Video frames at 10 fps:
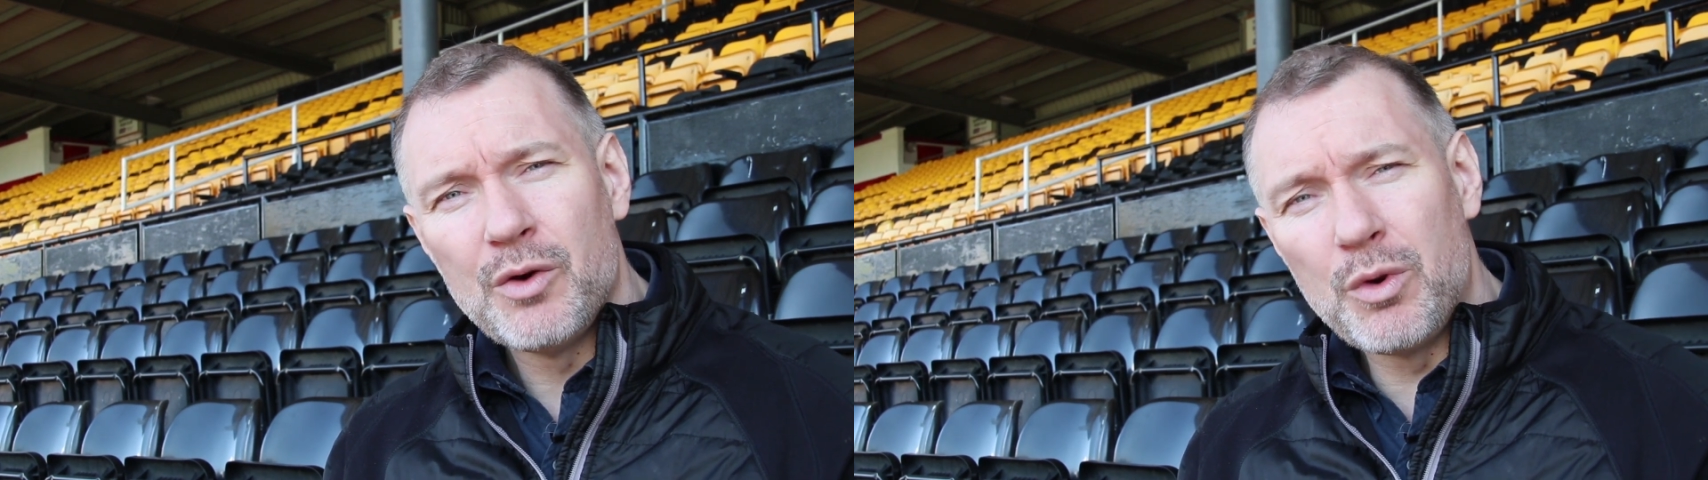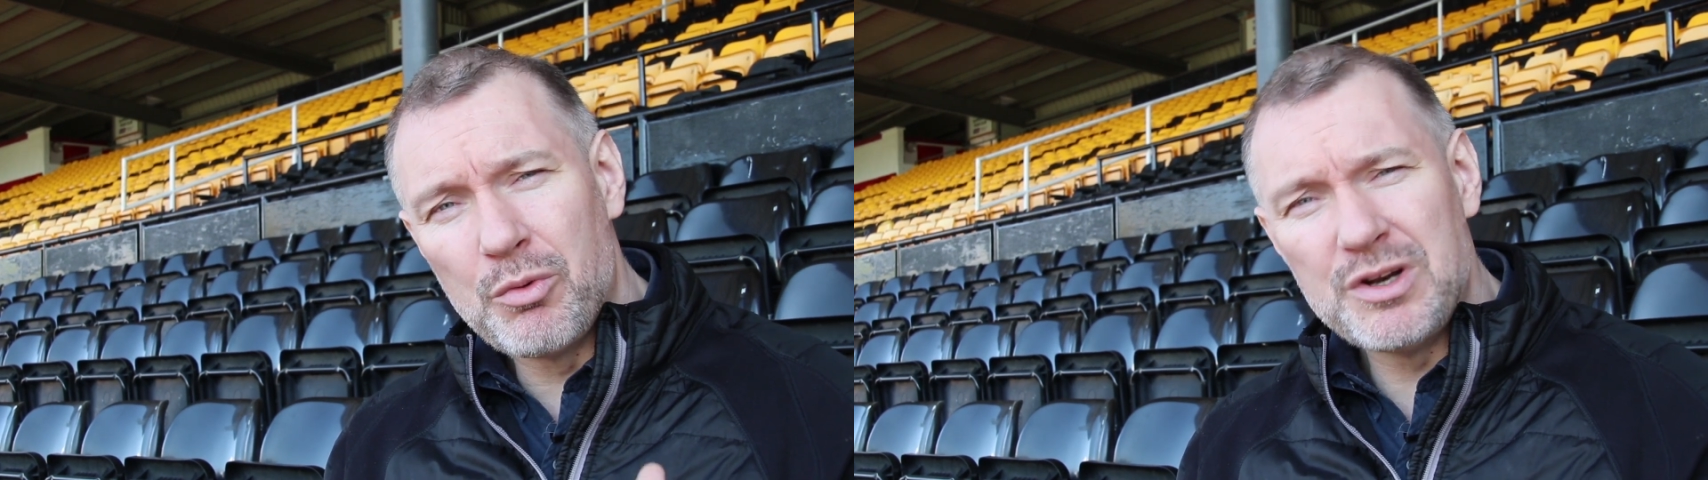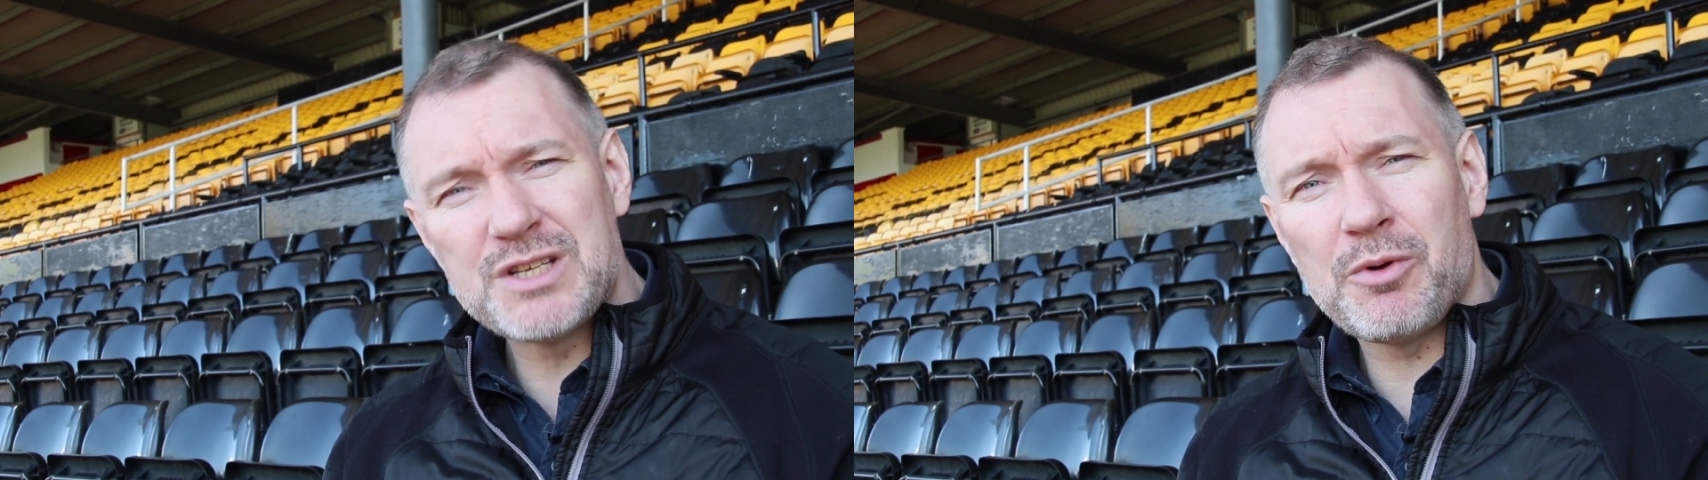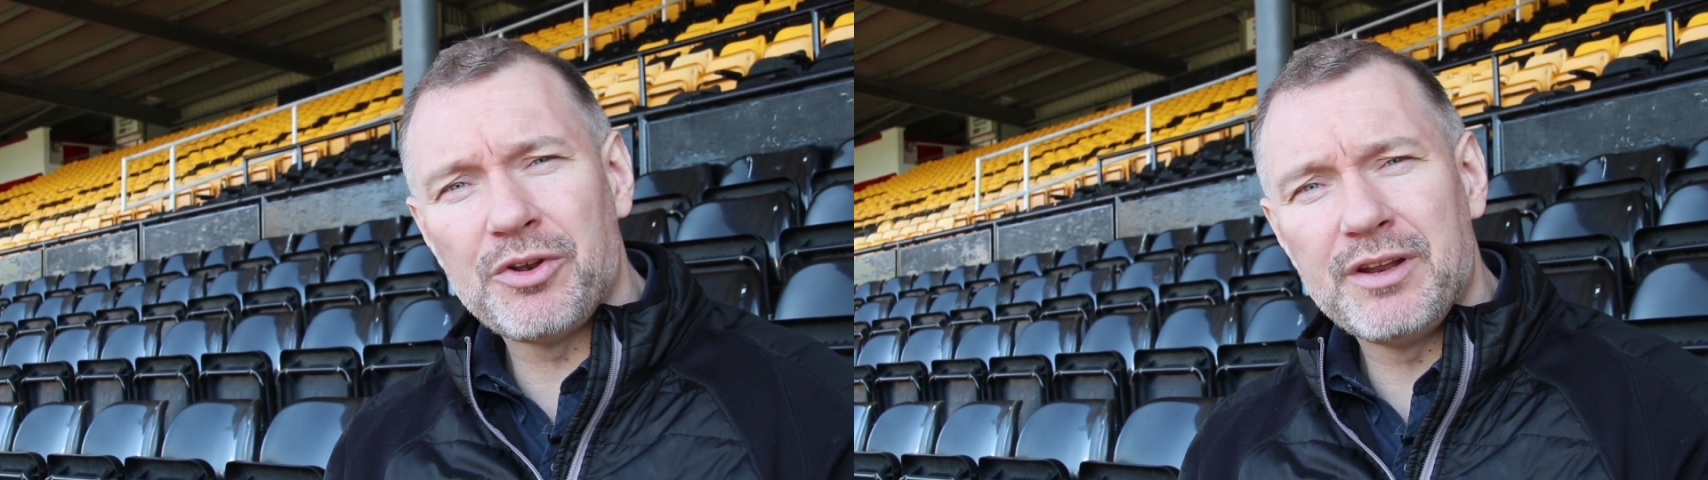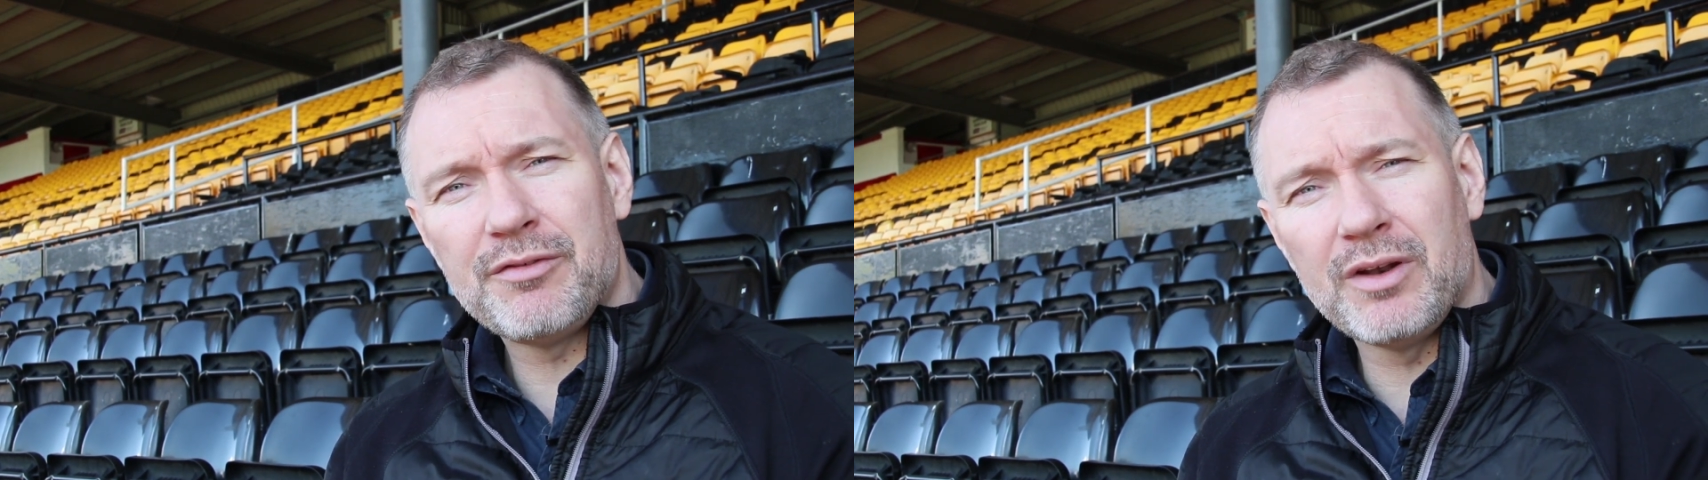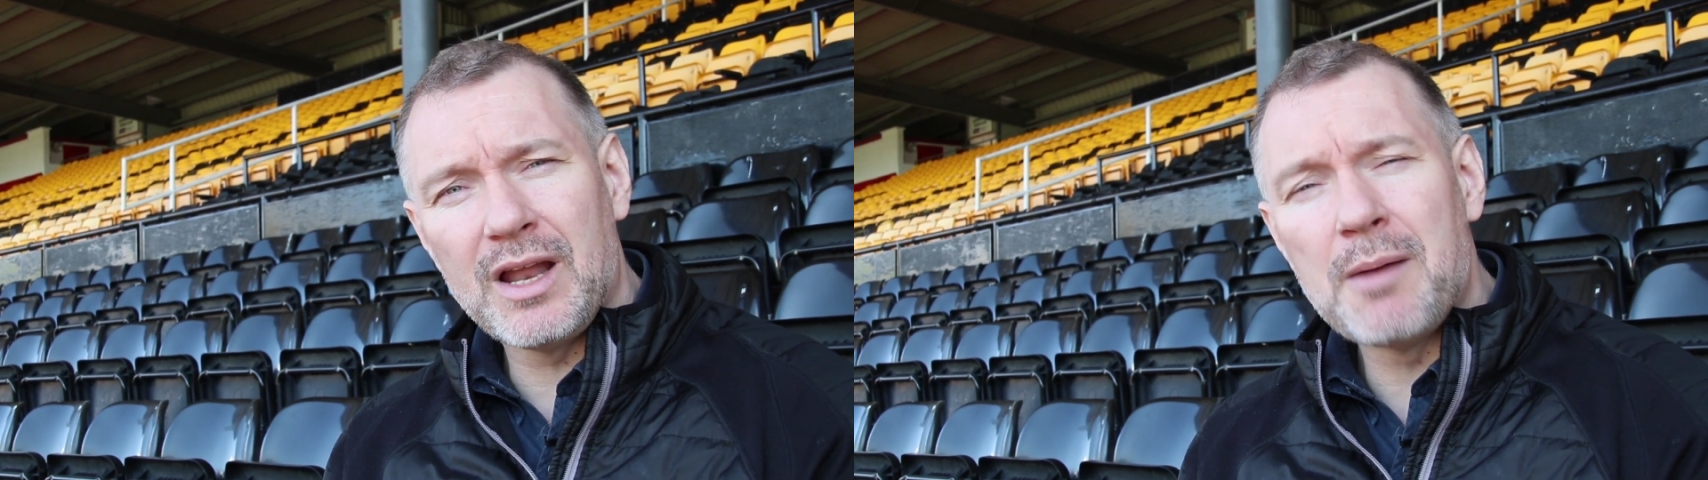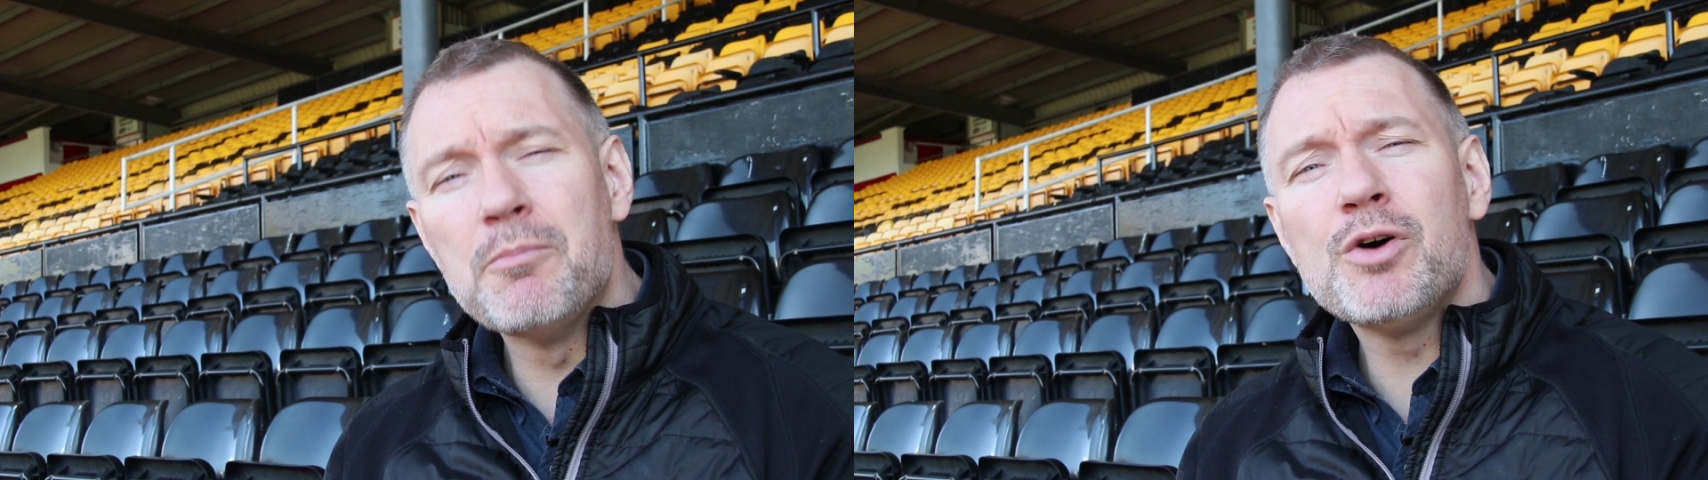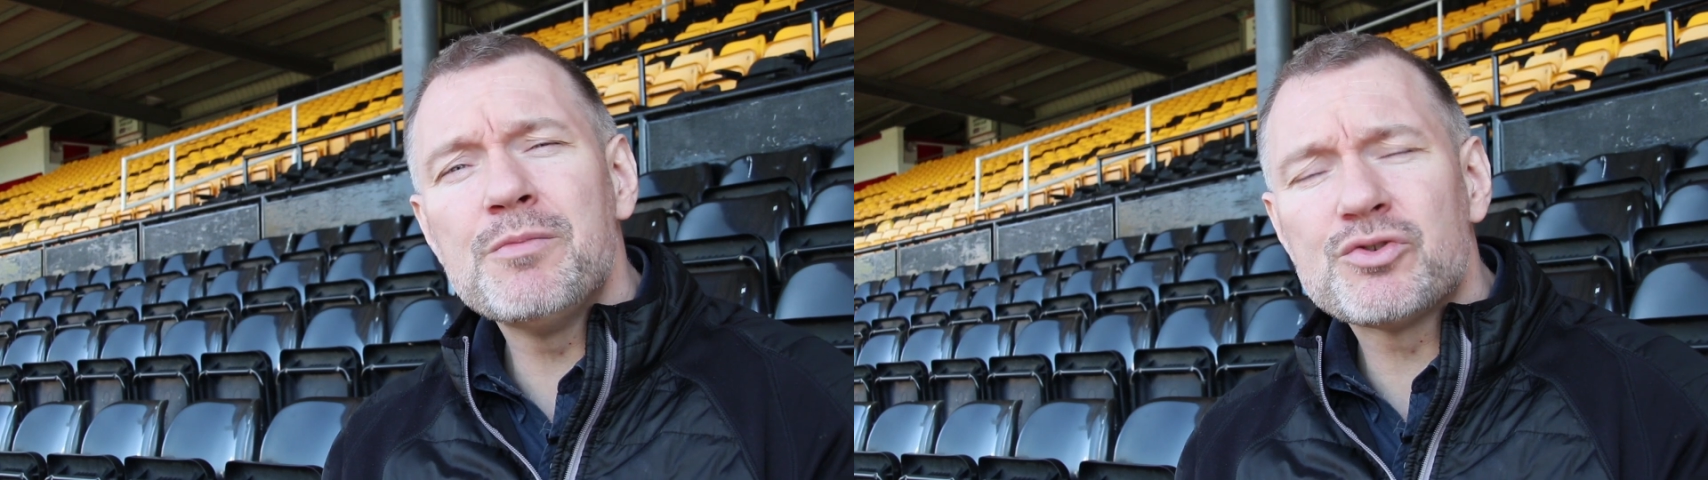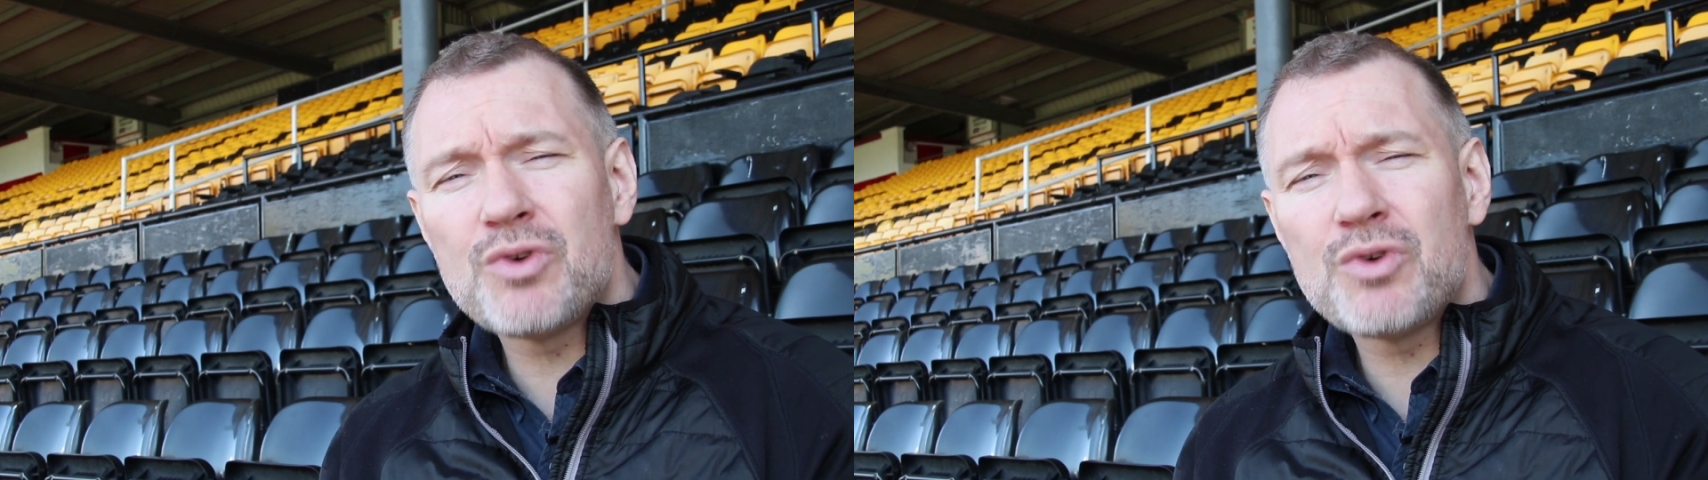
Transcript: we will respond differently. A moment's